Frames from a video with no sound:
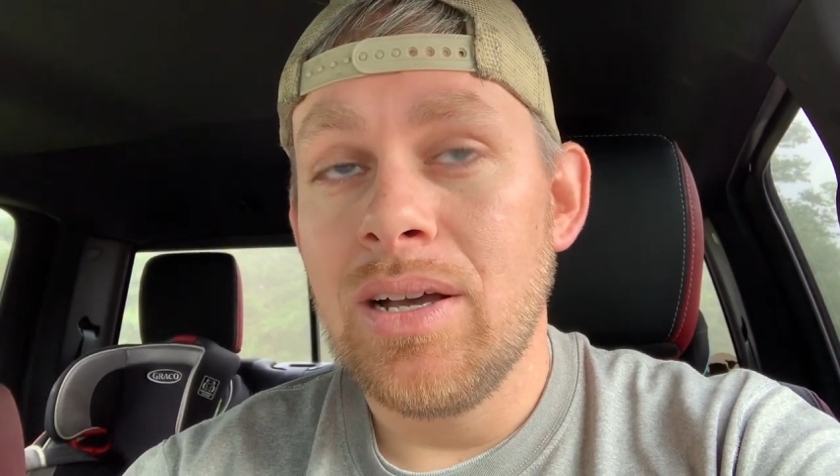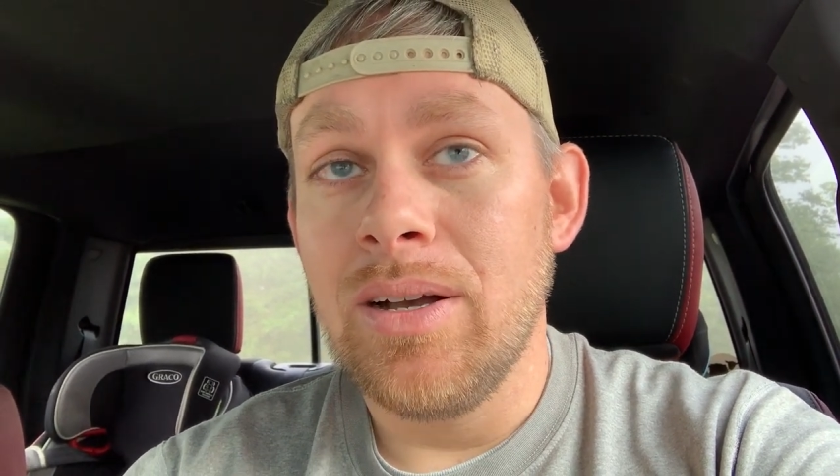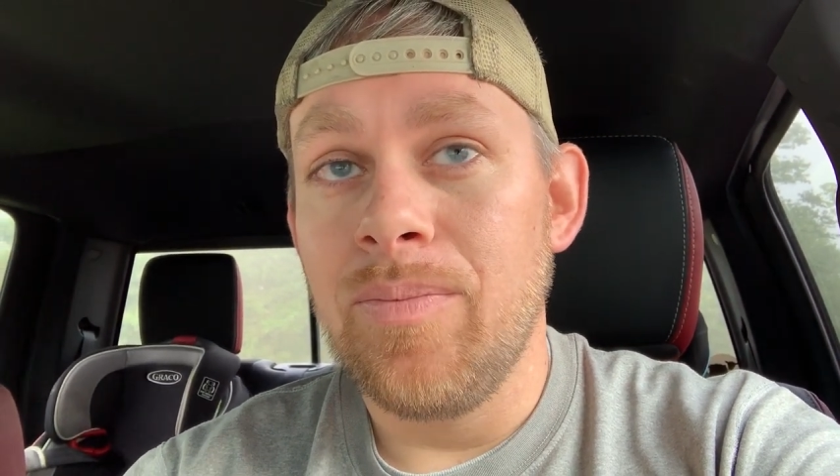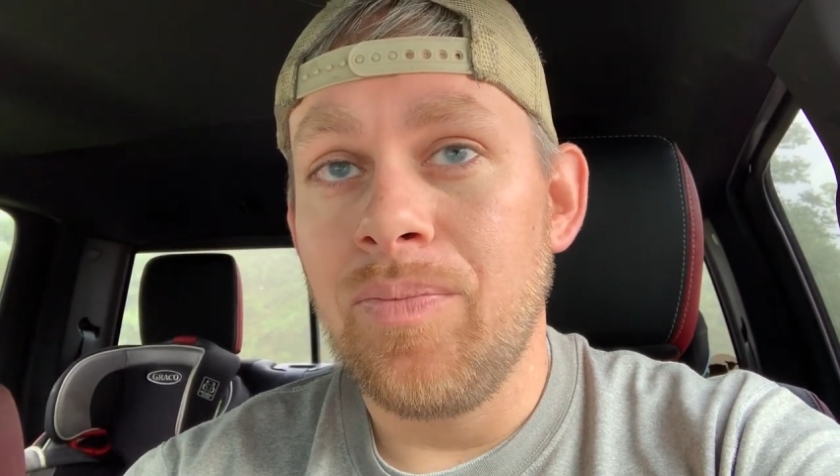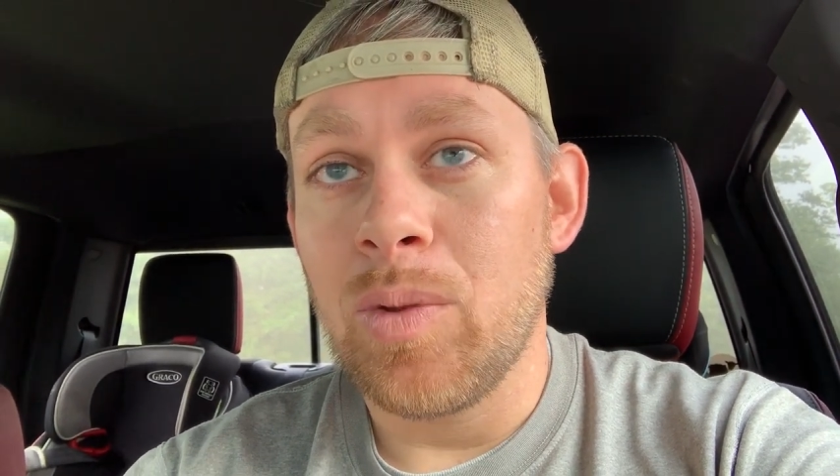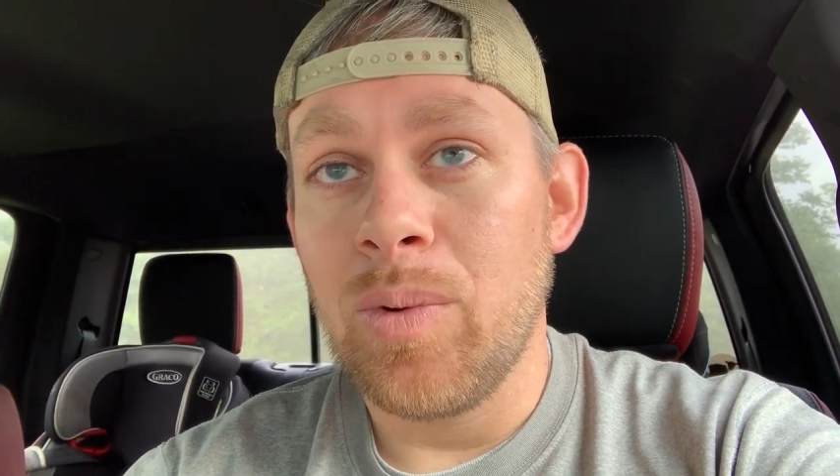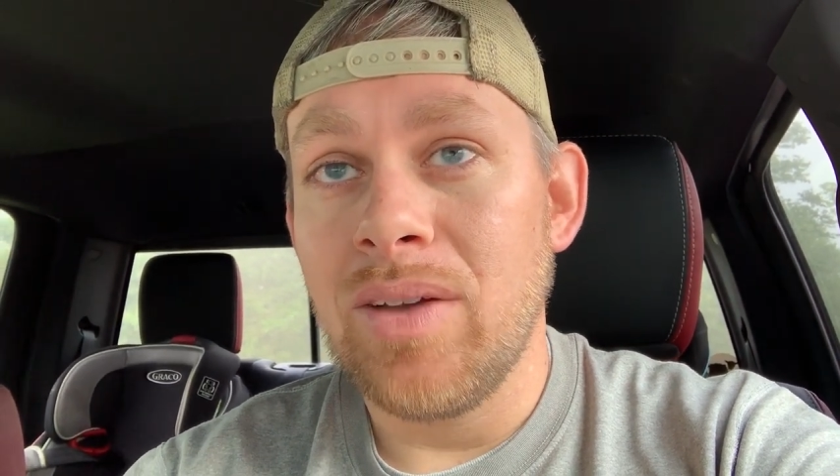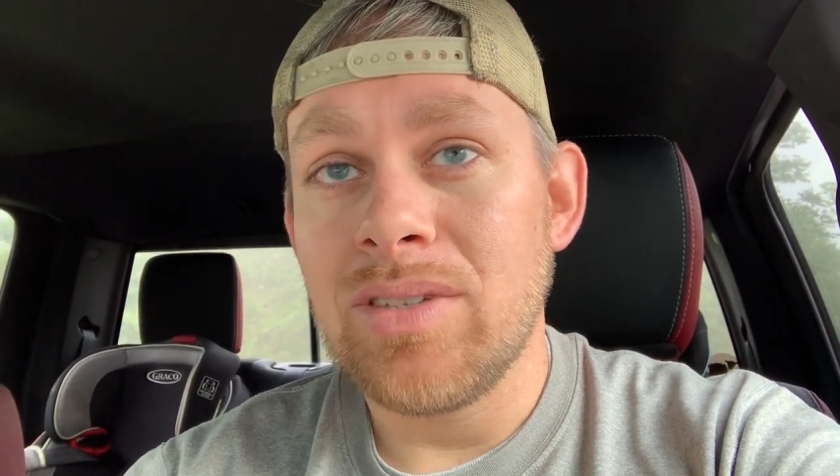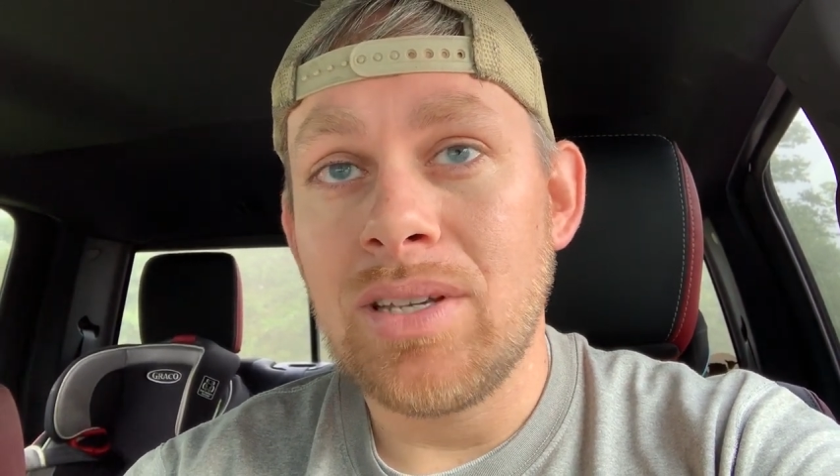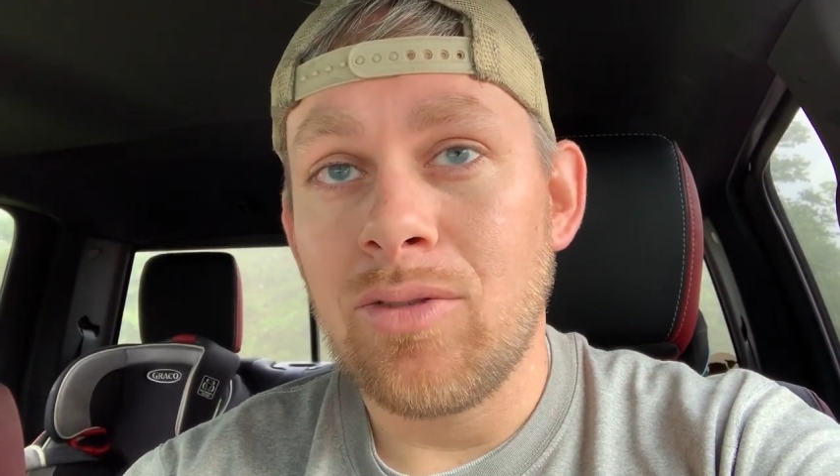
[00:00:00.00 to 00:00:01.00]
Um, we
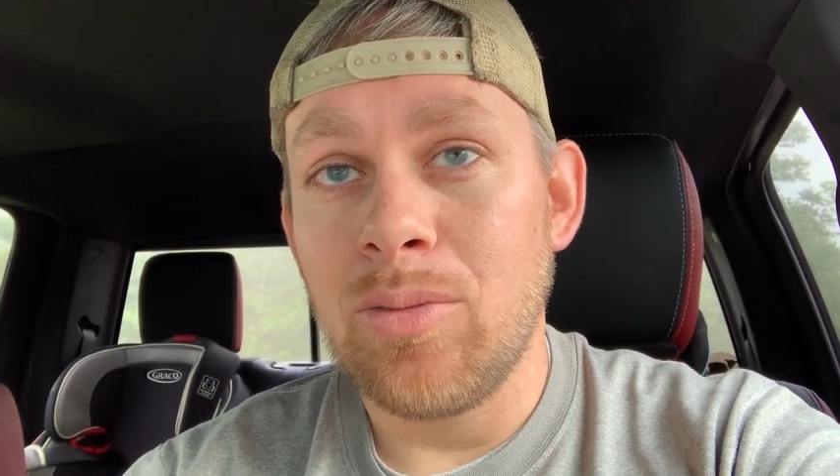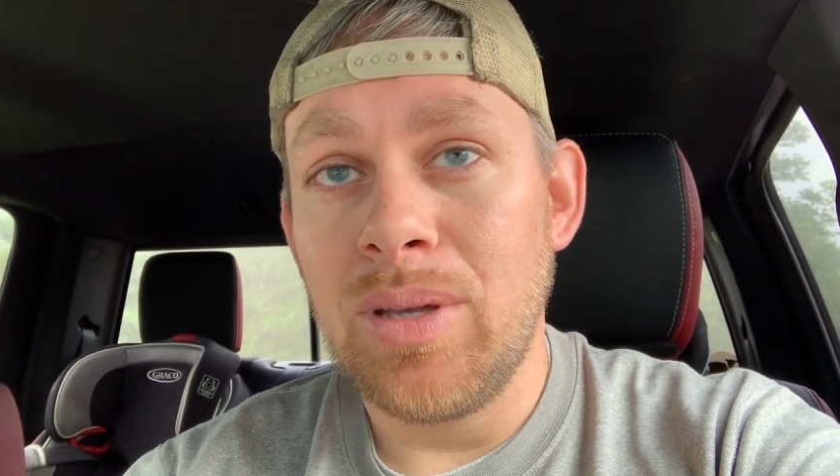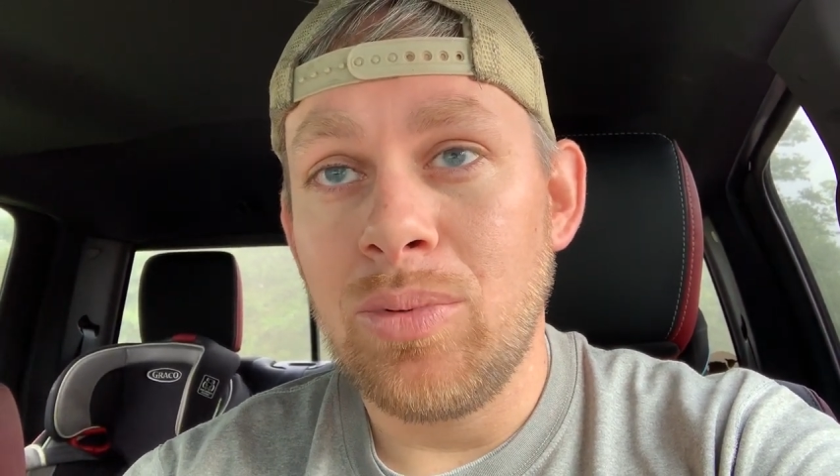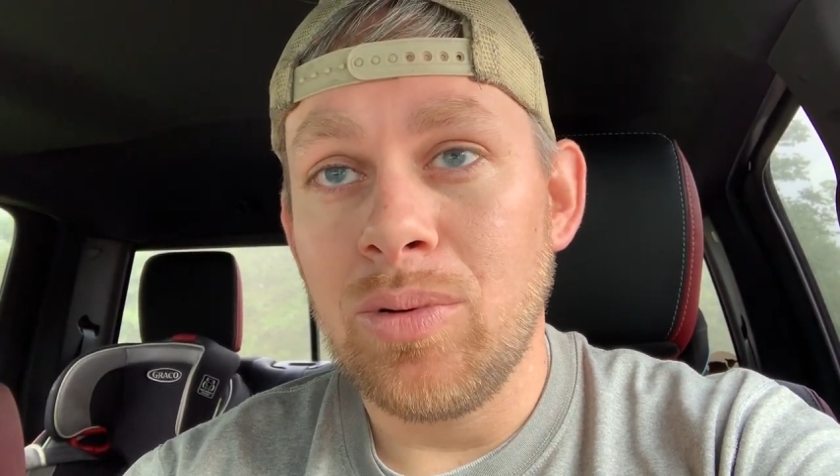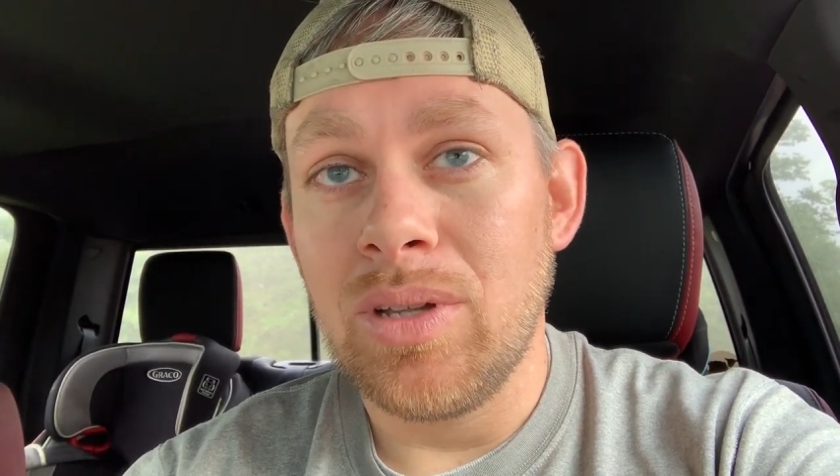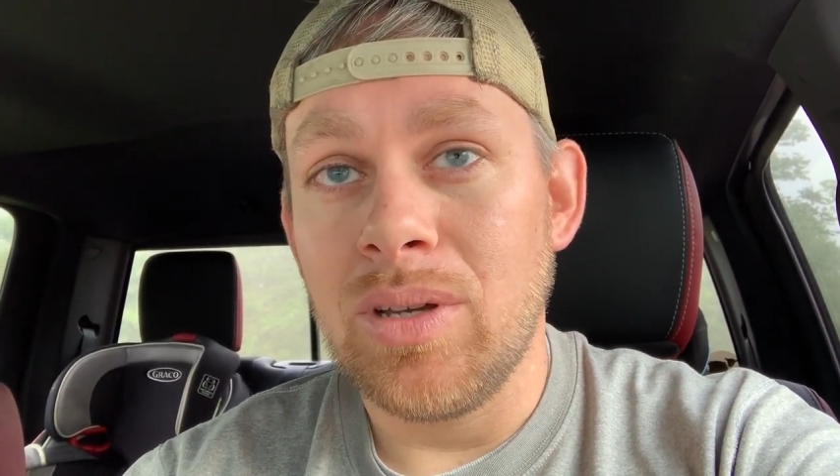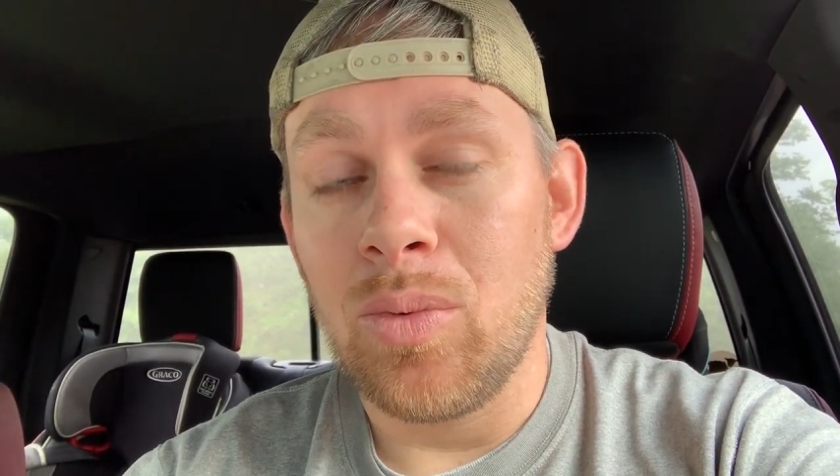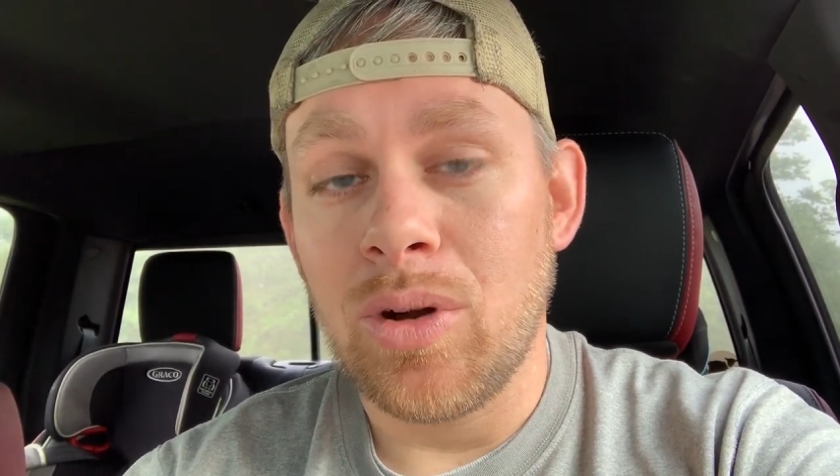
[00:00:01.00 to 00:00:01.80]
have several people that